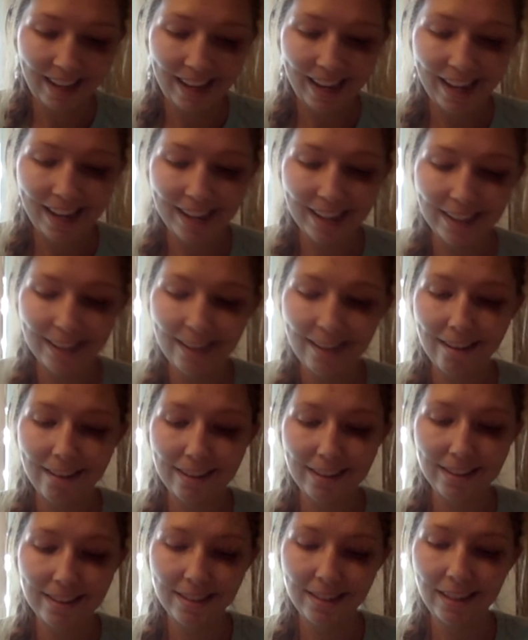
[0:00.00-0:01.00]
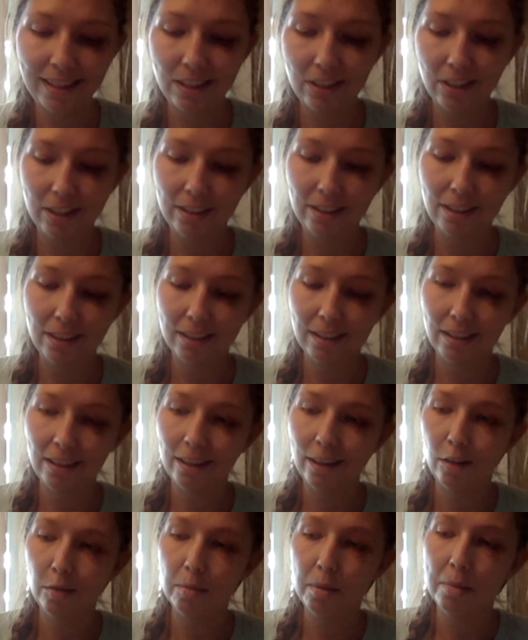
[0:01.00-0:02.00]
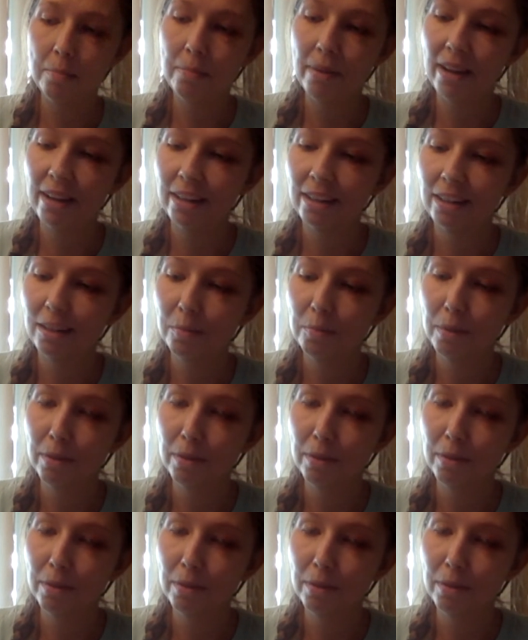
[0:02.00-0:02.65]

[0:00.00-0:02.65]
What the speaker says: It honestly could look a little bit better,